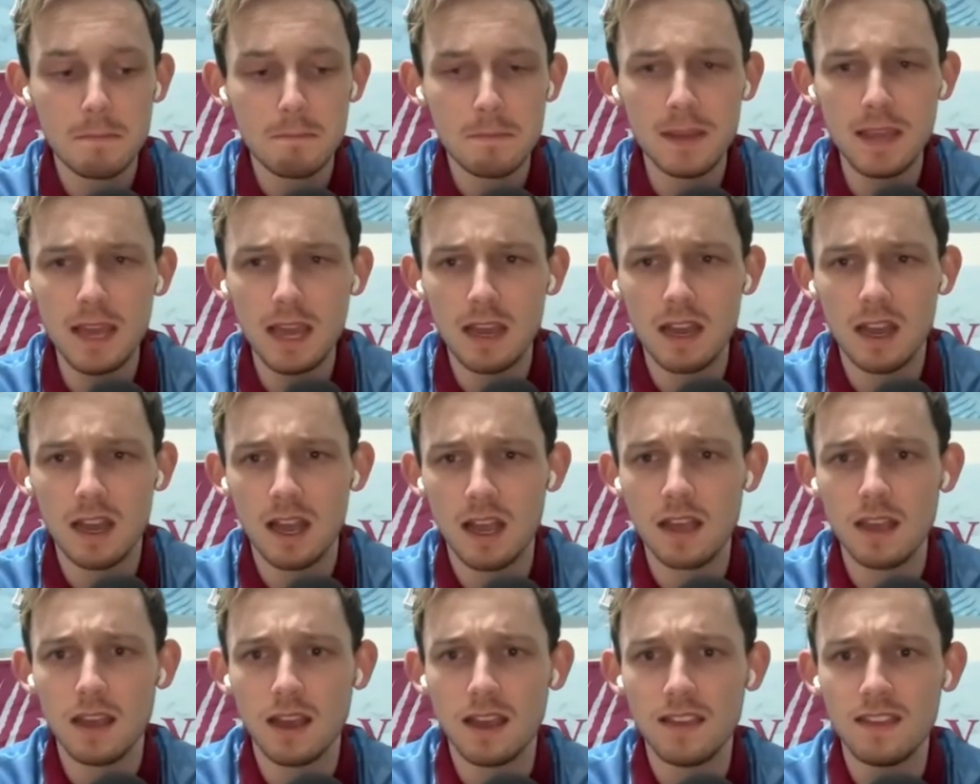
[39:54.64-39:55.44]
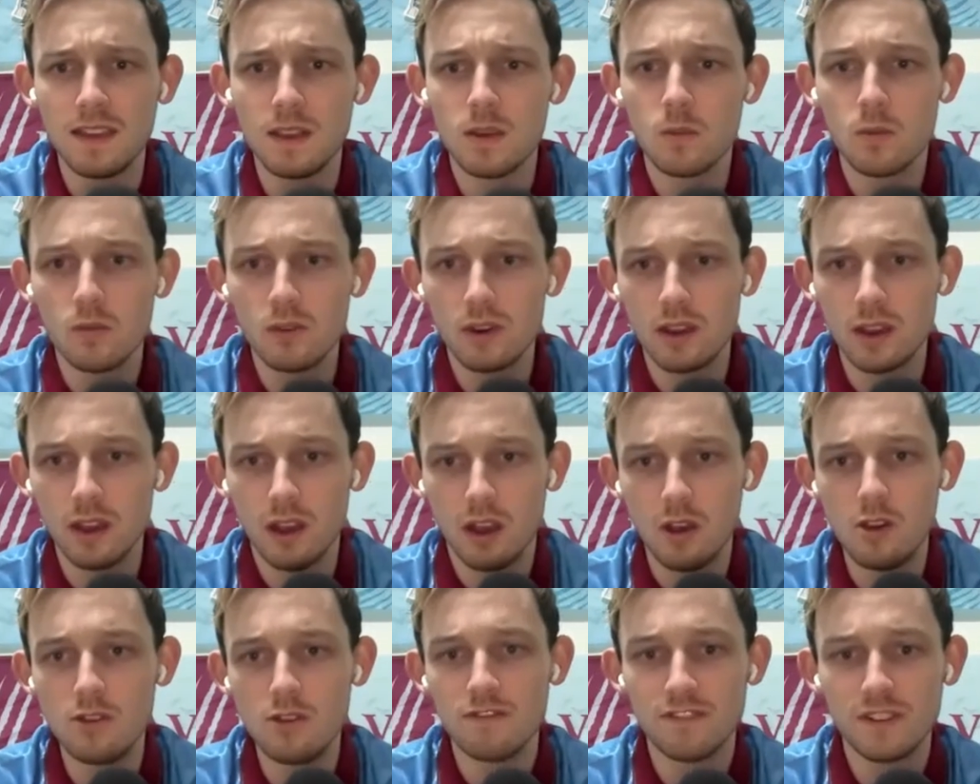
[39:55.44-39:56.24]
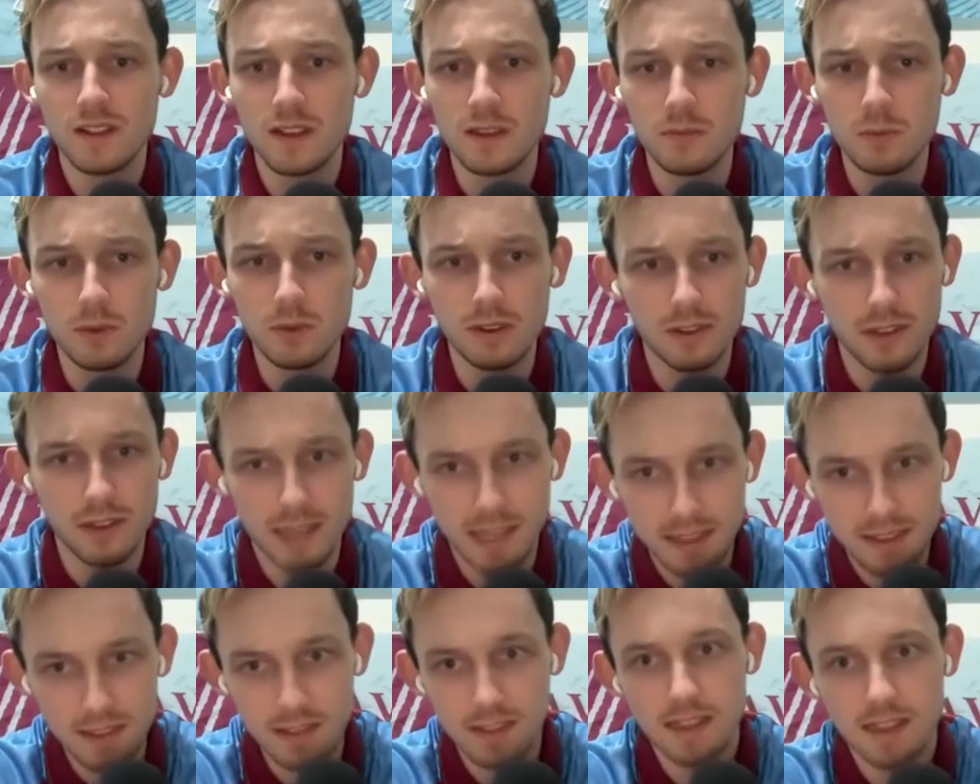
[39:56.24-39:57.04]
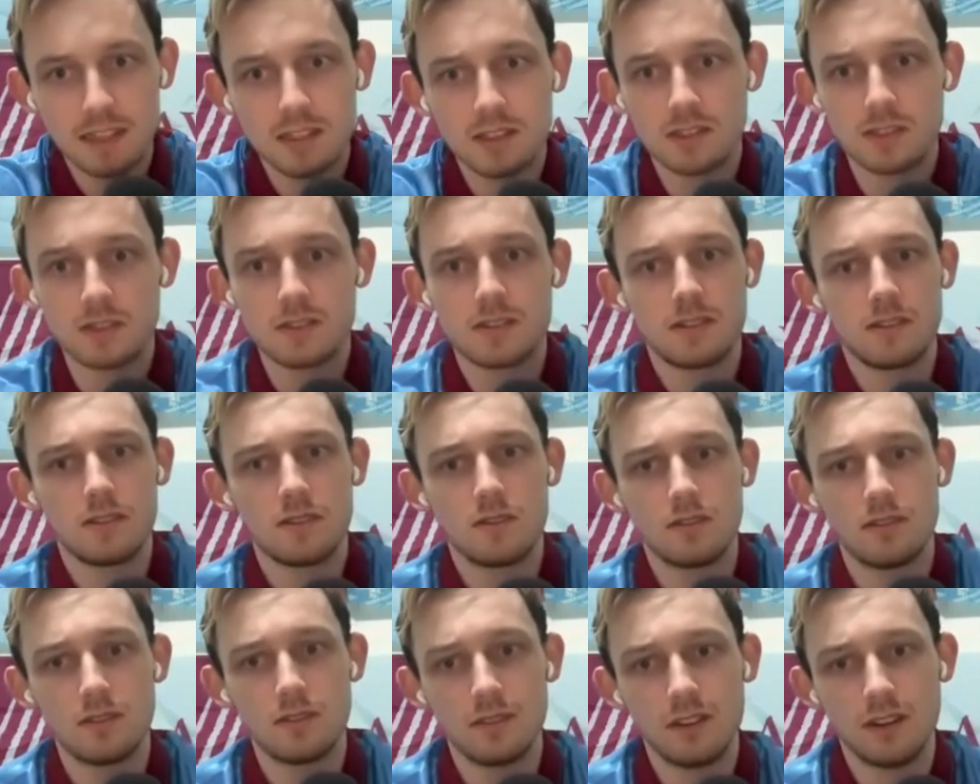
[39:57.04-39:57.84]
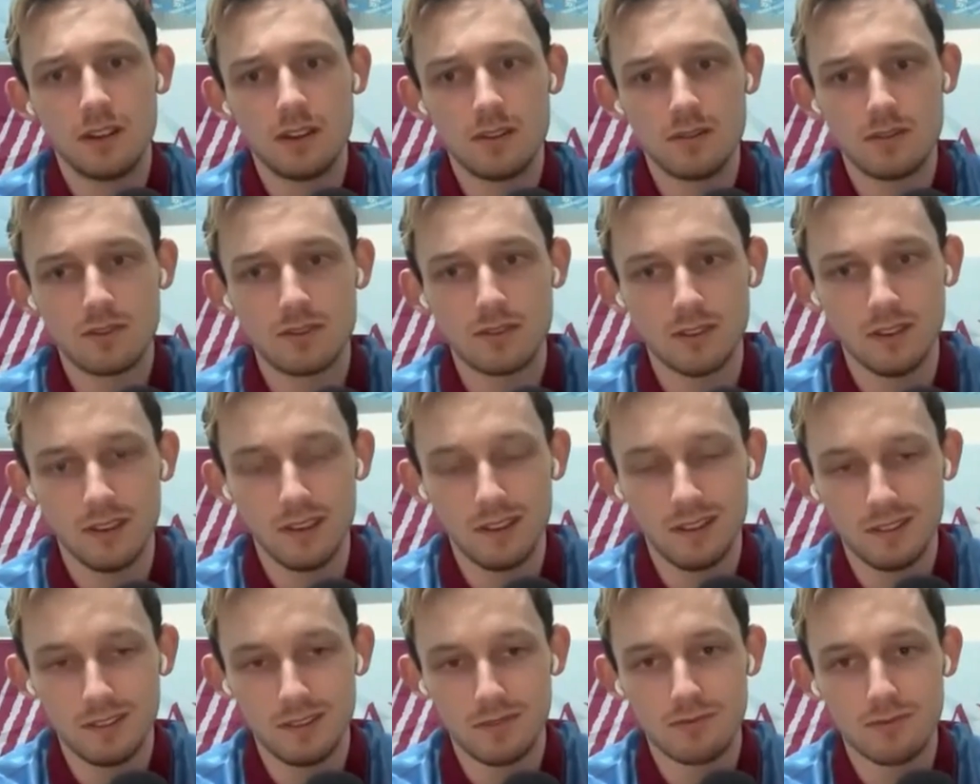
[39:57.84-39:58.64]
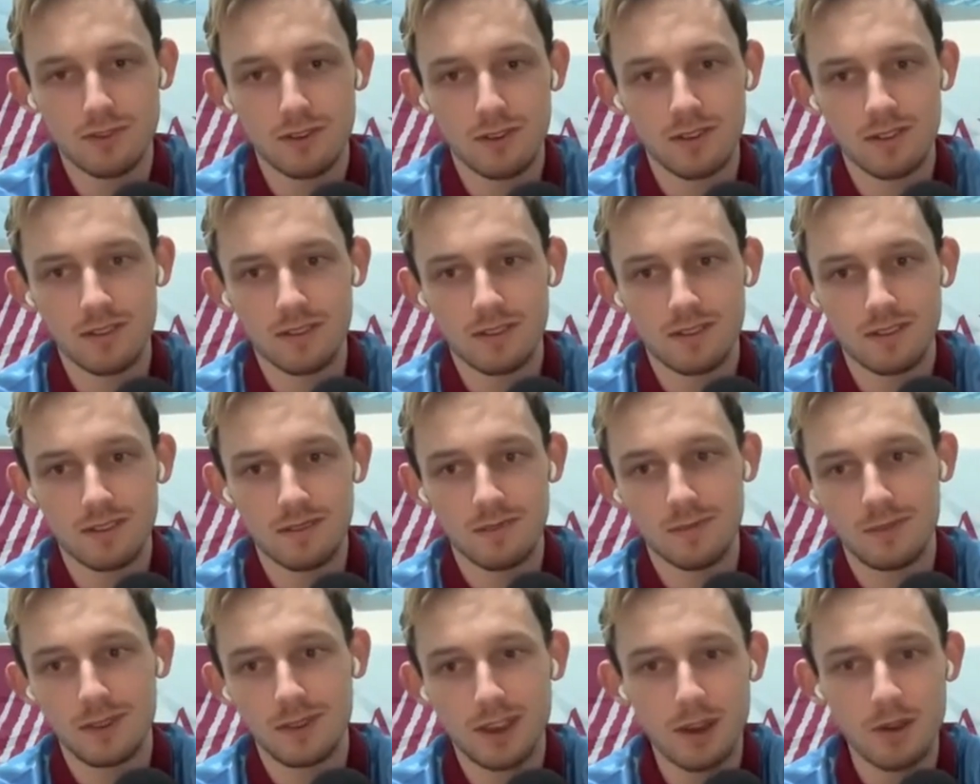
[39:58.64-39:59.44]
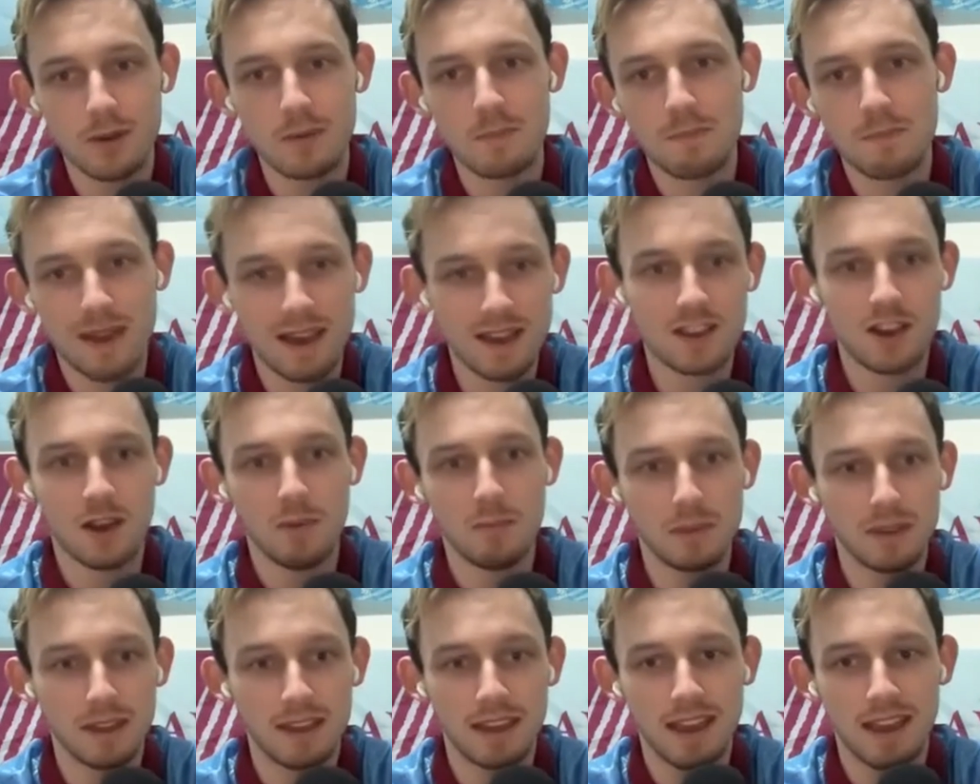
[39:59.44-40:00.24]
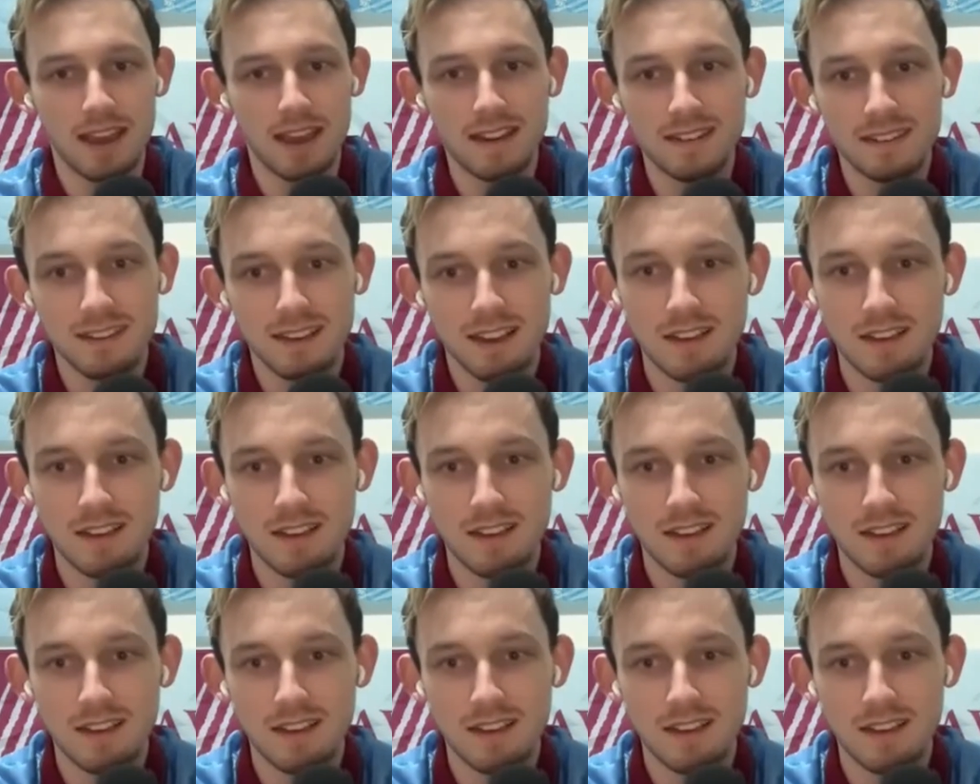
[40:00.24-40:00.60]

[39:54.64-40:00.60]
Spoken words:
But yeah, I think hopefully we're in this, we're going back up again